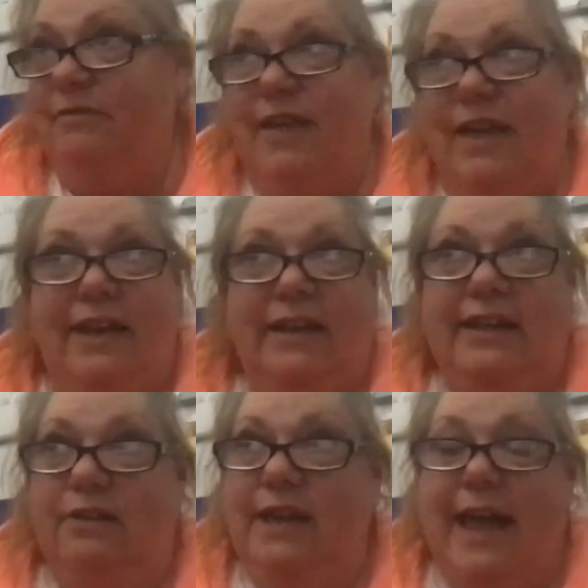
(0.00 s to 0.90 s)
that they
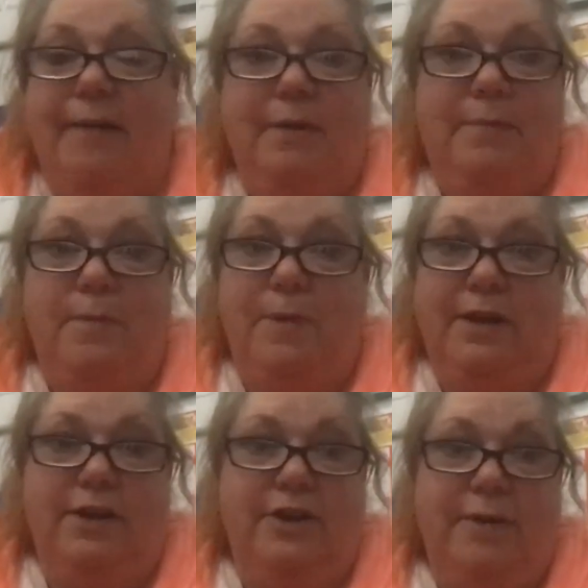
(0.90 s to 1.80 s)
literally had people
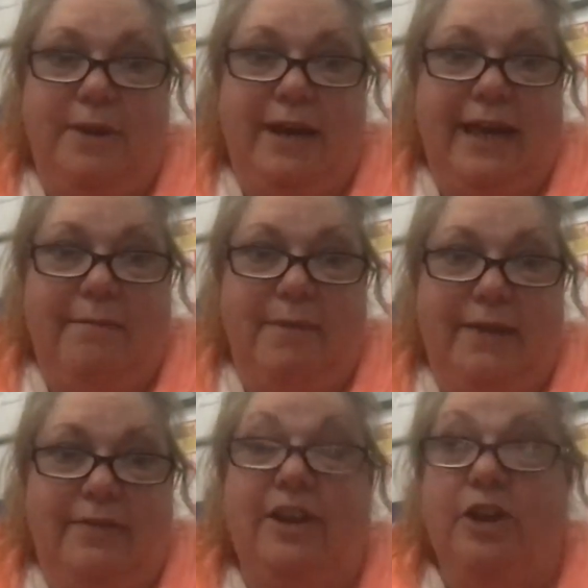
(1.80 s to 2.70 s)
wanting to know when it came
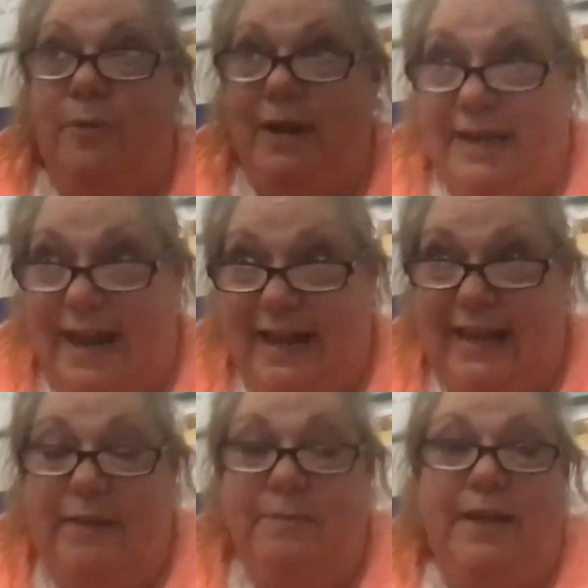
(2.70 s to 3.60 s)
in. They knew what day it
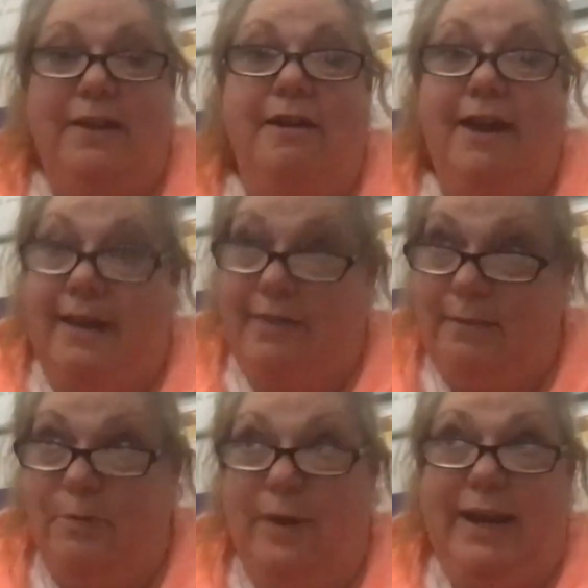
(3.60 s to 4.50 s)
came in on, and they
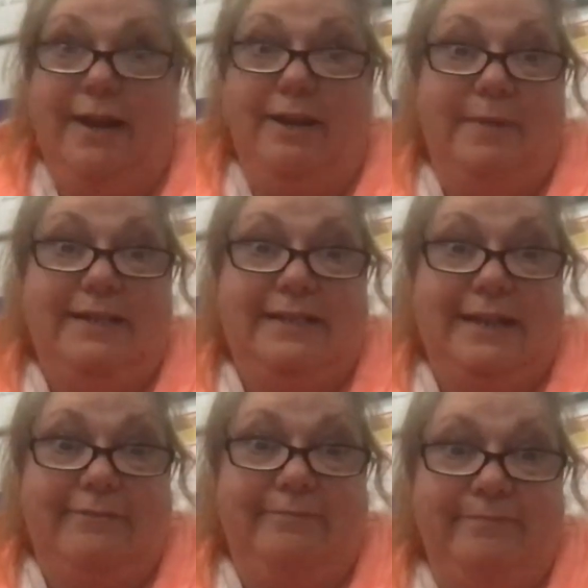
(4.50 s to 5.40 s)
were waiting on my son.